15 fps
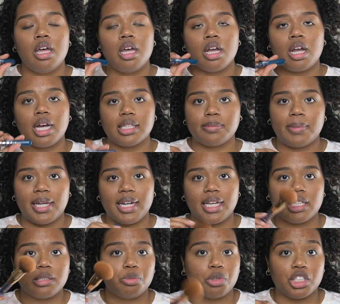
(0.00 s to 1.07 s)

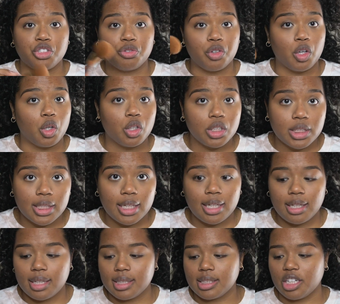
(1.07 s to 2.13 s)
Cosmetics brush for
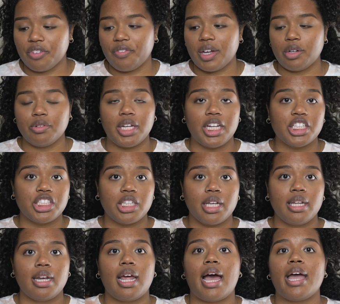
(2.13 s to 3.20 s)
Ulta. It's their
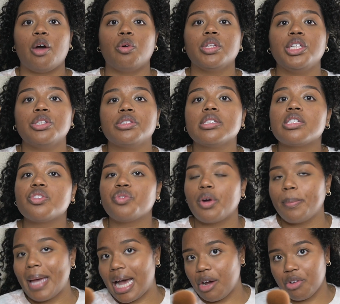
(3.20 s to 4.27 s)
foundation. I only use this for
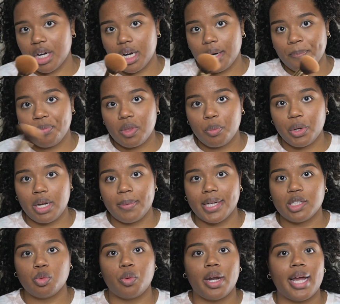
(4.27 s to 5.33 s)
powder. Pretty
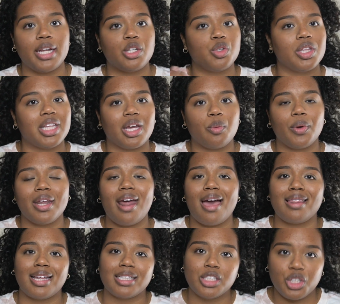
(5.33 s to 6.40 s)
much when I do liquid, I
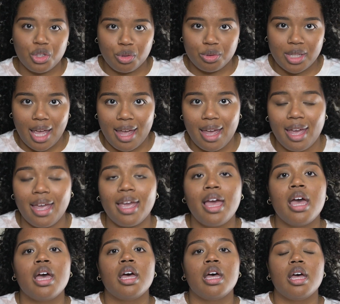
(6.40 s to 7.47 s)
like to use a
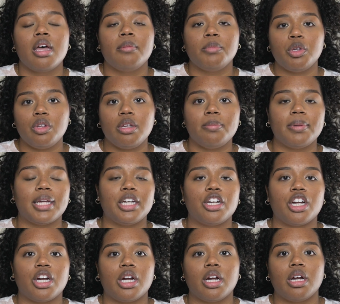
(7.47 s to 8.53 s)
beauty
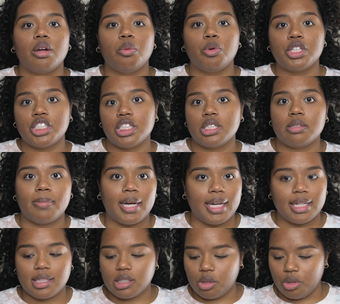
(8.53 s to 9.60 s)
blender, which is
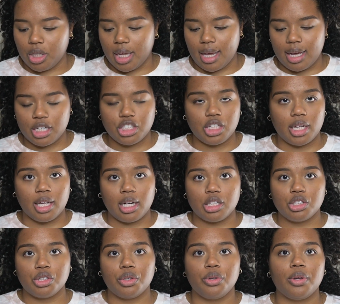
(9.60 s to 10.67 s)
by Sonia Kashuk, and I'll
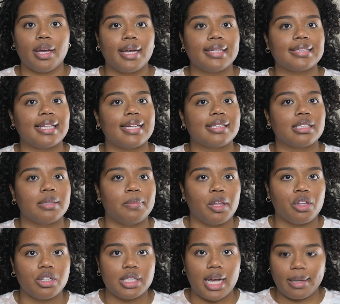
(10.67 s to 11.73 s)
show you guys that some
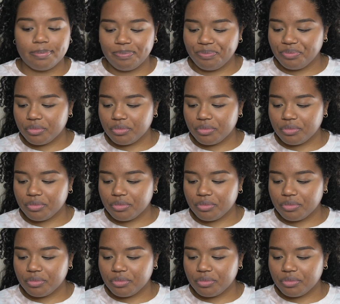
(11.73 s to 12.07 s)
other time.